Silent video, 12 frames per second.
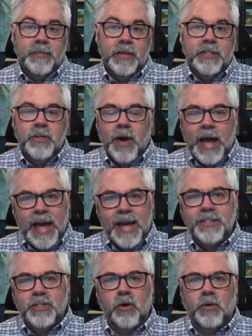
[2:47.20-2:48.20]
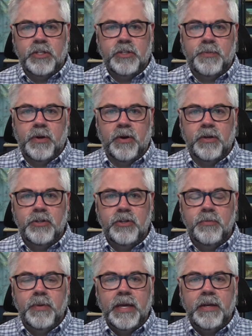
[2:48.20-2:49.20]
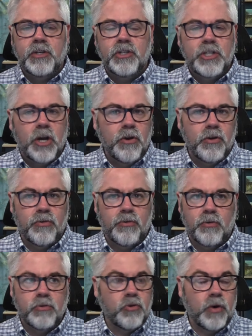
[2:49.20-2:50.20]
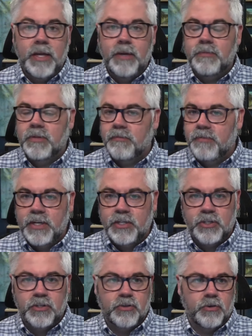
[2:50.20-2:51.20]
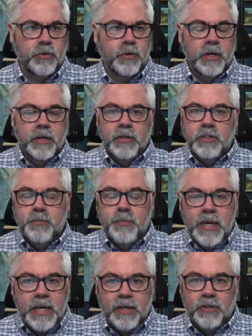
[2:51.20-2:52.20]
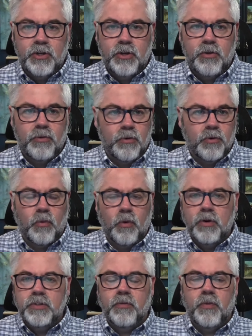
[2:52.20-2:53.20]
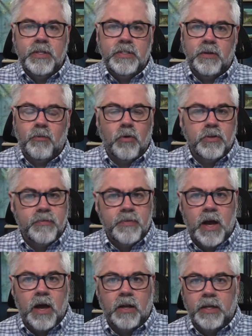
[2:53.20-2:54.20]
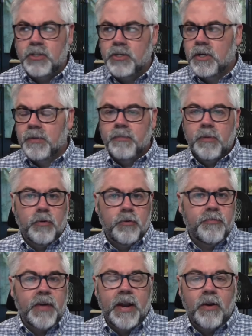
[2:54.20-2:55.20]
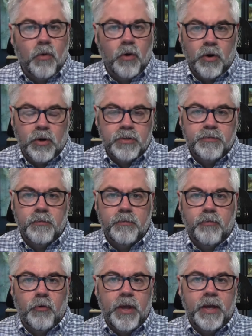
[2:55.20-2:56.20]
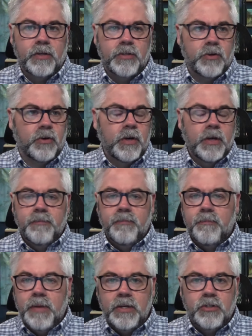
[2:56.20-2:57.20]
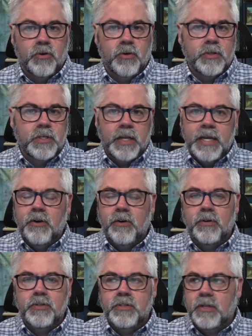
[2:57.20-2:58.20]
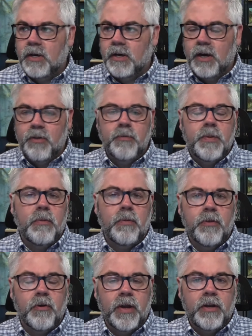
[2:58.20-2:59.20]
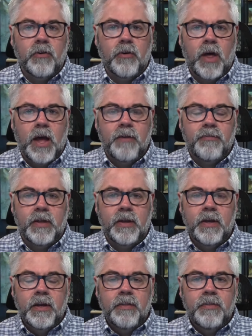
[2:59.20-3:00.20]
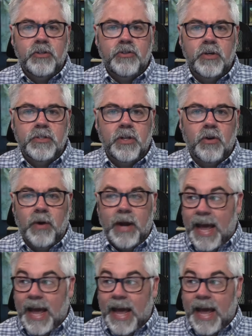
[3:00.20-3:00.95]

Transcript: And so ask Holy Spirit to begin to show you through dreams and visions, through speaking to you, through words of wisdom, words of knowledge, prophetic words from friends or mentors, leaders, other people that are in your life that trust the Lord.